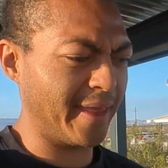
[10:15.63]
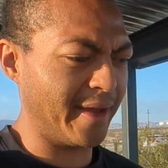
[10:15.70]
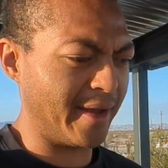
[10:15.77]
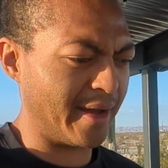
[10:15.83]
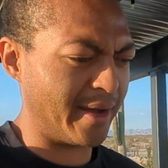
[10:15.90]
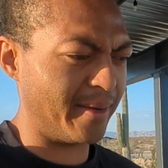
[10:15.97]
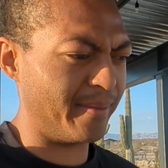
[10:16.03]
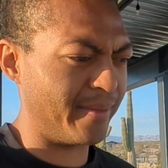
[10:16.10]

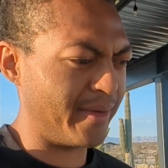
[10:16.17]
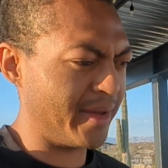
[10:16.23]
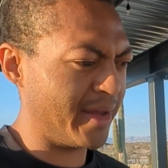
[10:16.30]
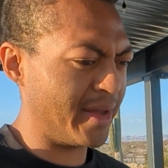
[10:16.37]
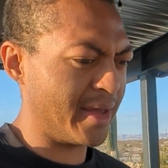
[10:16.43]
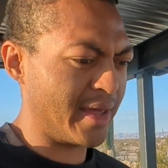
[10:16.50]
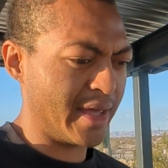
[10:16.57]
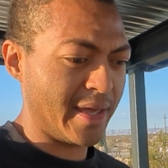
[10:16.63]
Um,
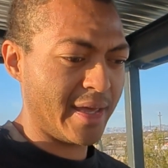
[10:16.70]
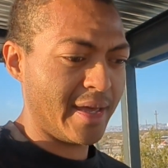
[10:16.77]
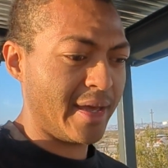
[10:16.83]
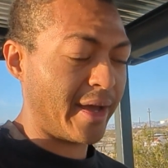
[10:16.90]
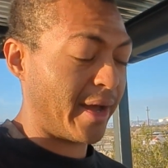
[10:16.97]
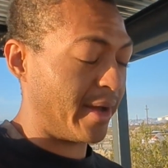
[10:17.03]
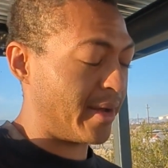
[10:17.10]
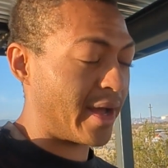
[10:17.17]

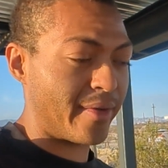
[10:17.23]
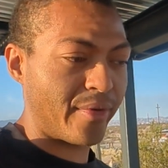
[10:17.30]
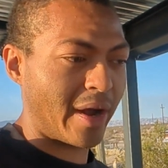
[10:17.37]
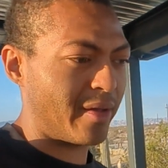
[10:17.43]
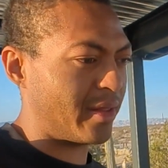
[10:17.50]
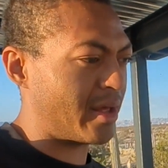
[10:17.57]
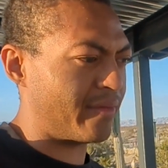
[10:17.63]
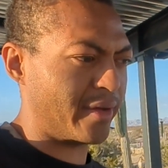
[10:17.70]
I, I, I
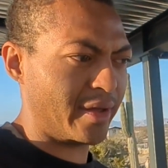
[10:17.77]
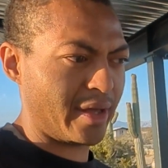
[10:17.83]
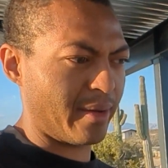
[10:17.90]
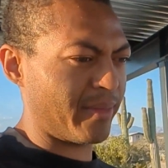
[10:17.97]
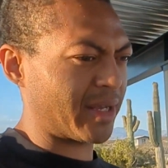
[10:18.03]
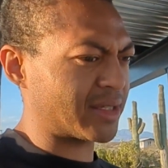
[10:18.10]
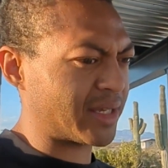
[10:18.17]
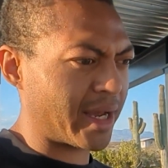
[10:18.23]
love it. I'm
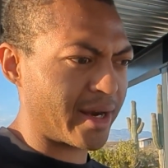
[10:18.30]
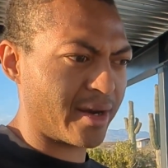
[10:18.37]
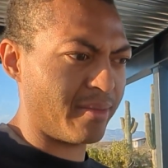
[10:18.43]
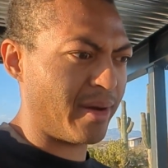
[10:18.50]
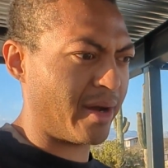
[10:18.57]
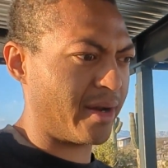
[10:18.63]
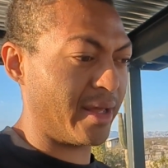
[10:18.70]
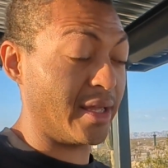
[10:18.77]
excited
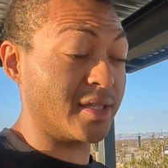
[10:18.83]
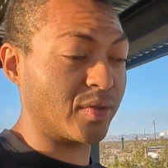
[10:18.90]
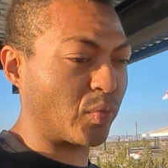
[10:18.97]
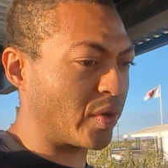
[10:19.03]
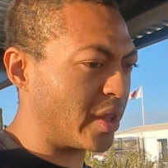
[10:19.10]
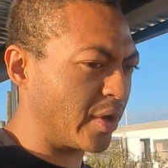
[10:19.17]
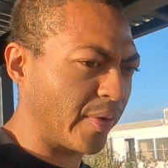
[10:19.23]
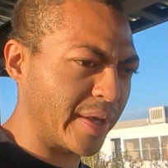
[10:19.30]
about it. It's a
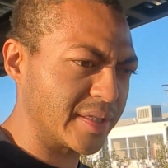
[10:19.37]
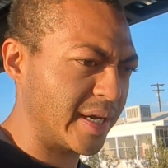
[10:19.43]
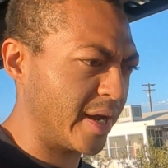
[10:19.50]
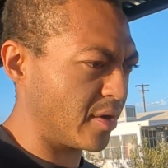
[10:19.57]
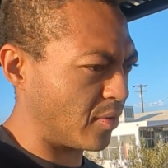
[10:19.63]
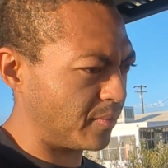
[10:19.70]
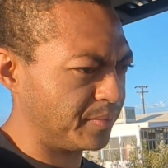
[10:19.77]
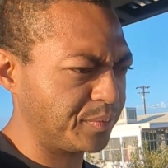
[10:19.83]
really great
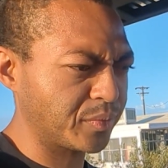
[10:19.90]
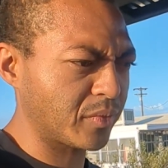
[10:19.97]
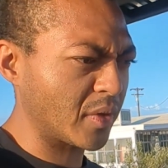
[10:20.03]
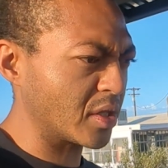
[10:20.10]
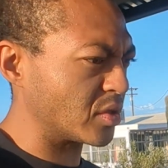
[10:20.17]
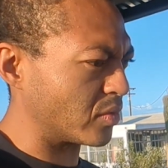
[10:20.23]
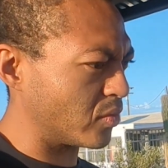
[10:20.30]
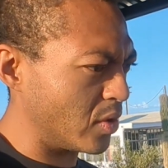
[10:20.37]
title.
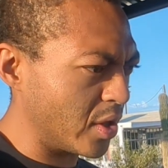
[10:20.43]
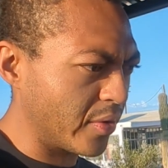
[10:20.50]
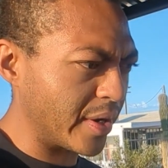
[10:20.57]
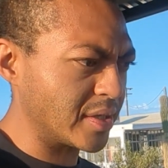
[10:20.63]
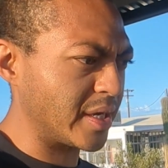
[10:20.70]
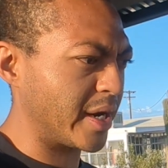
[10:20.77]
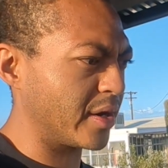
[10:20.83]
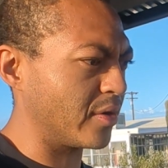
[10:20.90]
It's a really great
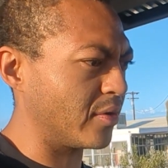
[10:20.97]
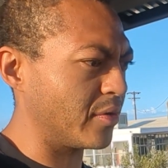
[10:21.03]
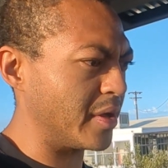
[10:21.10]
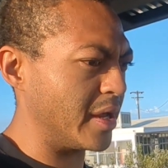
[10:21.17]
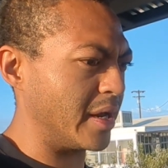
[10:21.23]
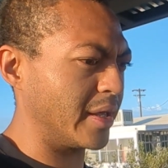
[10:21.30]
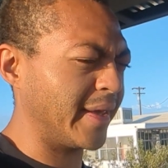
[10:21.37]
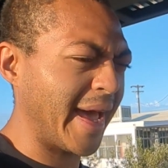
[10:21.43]
title.
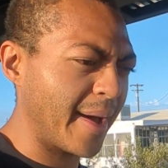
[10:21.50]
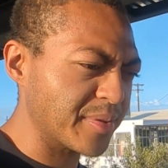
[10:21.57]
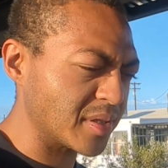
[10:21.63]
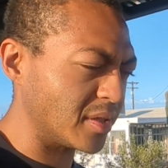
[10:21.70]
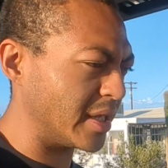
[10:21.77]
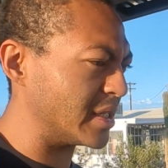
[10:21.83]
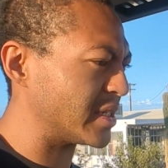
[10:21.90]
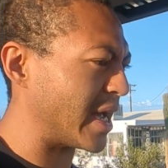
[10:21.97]
It
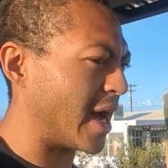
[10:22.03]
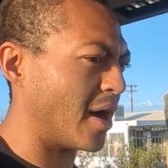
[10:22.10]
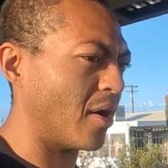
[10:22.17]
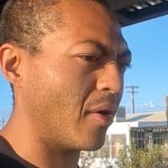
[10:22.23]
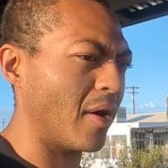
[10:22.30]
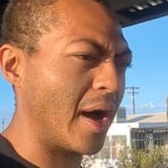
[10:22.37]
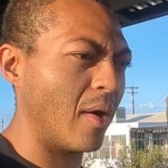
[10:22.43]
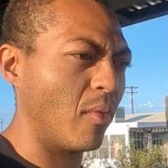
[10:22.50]
encapsulates
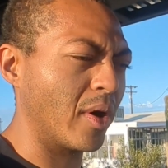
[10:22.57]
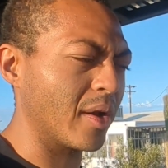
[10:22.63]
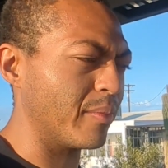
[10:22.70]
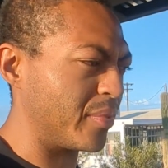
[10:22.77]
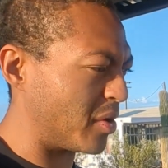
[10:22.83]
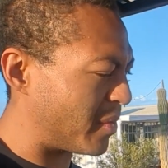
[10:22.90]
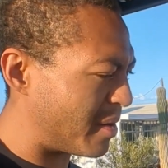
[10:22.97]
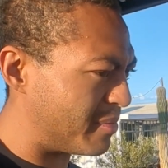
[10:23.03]
how I want to
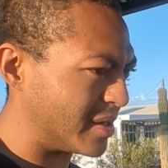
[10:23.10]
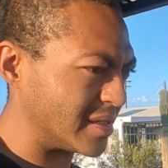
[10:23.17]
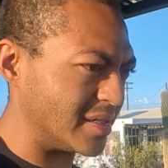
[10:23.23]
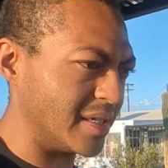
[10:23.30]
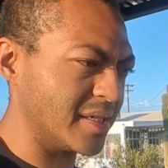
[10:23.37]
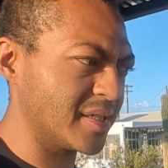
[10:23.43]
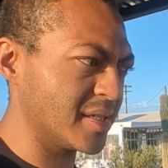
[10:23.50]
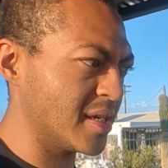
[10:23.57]
build my
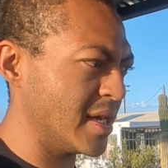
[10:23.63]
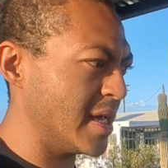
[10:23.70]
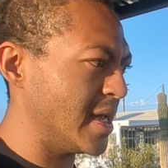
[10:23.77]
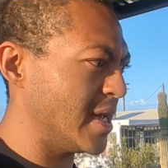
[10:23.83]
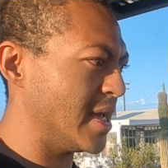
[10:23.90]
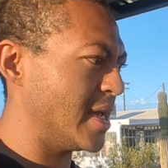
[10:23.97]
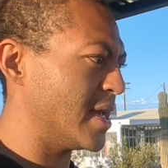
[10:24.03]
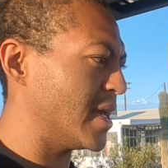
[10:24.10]
business,
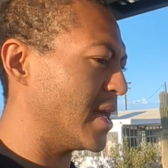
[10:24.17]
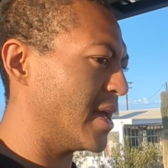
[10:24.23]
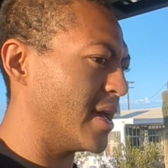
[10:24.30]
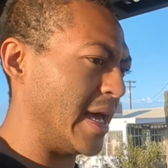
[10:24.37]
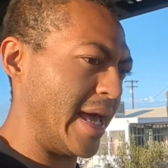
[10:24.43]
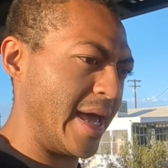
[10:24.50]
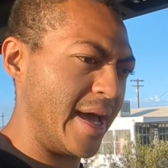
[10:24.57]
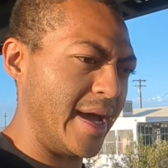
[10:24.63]

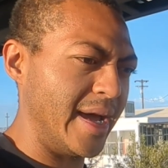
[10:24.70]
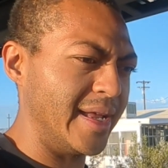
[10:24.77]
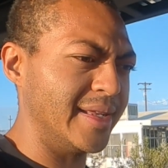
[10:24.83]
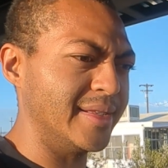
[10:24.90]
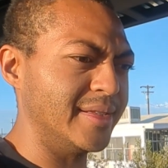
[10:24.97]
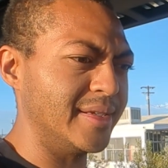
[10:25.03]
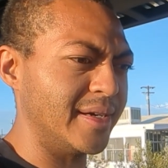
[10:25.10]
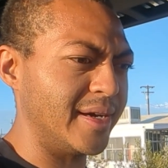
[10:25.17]

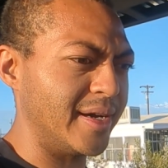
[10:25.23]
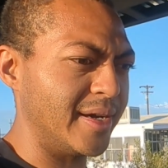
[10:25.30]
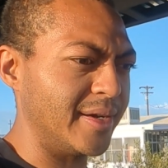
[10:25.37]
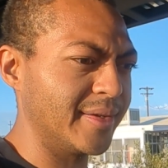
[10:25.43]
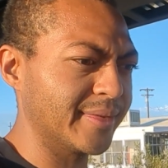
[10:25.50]
and uh,